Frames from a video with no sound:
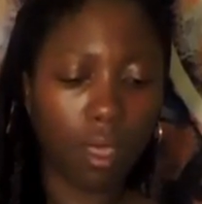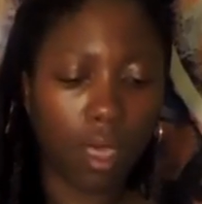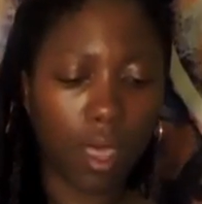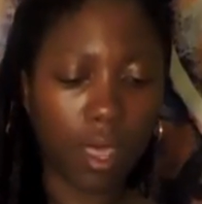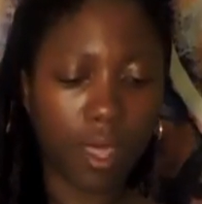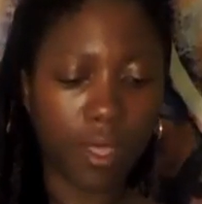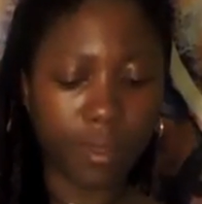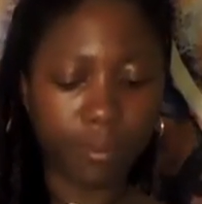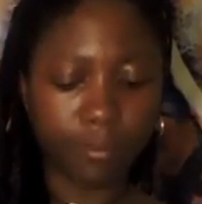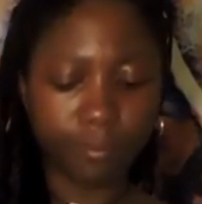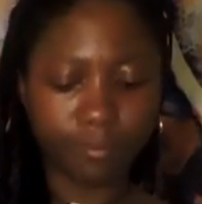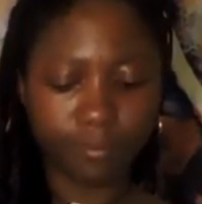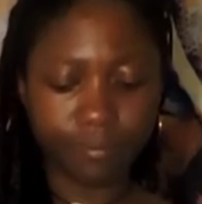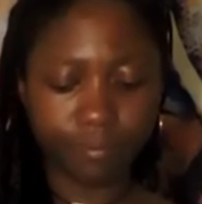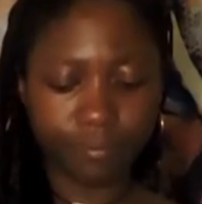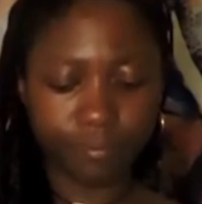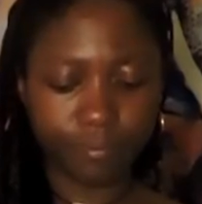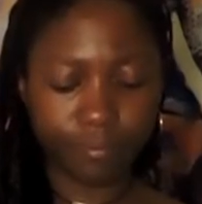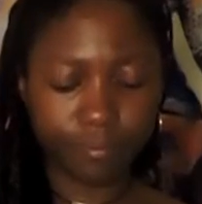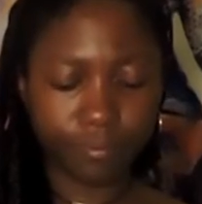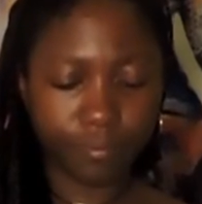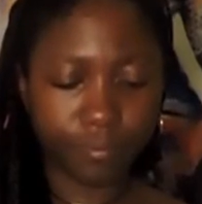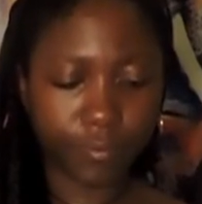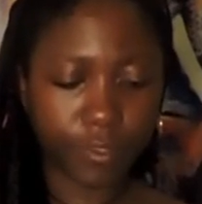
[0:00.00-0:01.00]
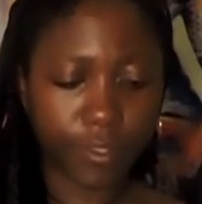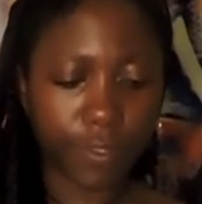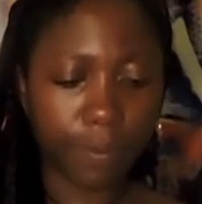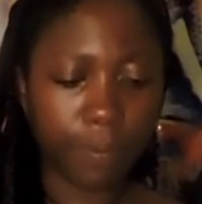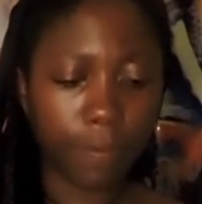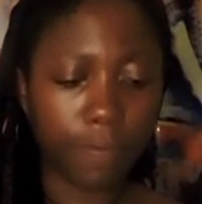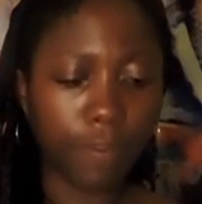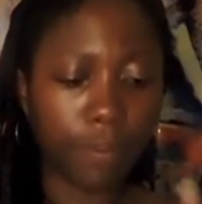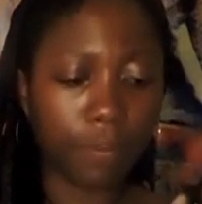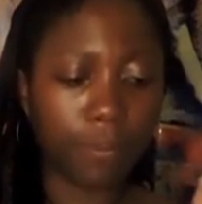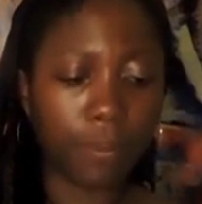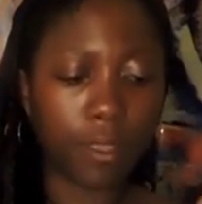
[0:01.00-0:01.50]
Some
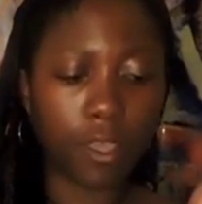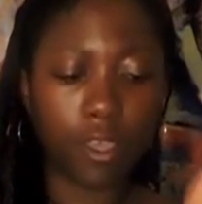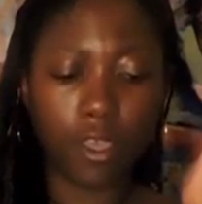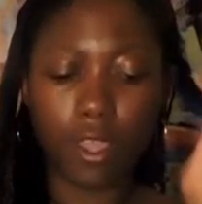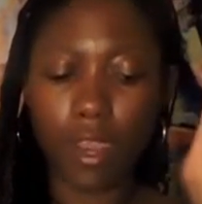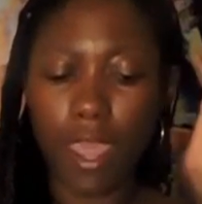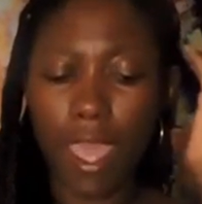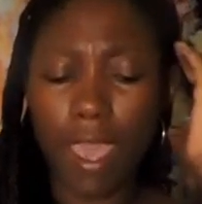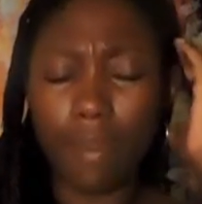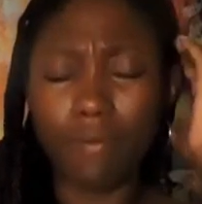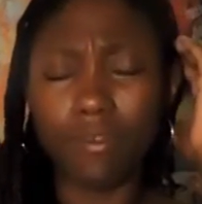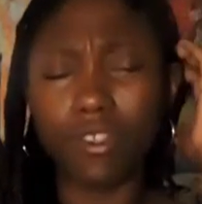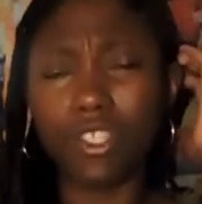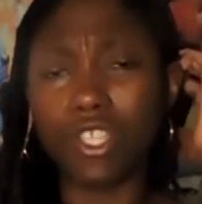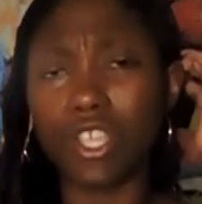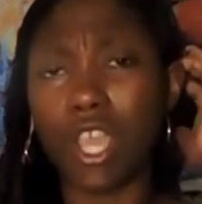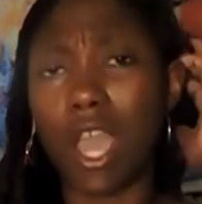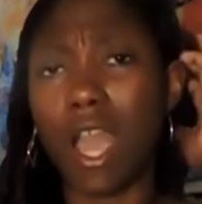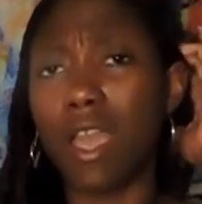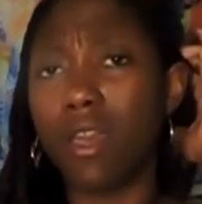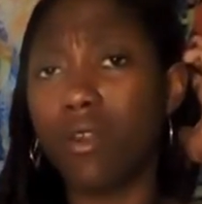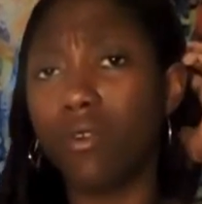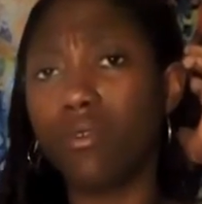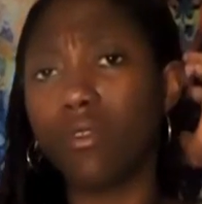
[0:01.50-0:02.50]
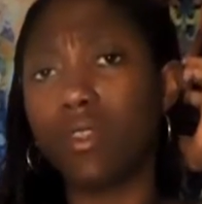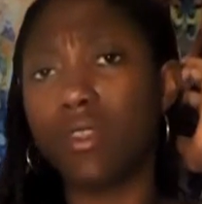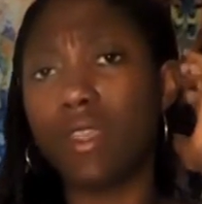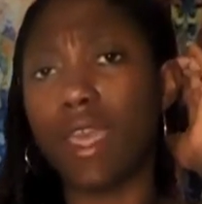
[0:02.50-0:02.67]
of them that could have a child,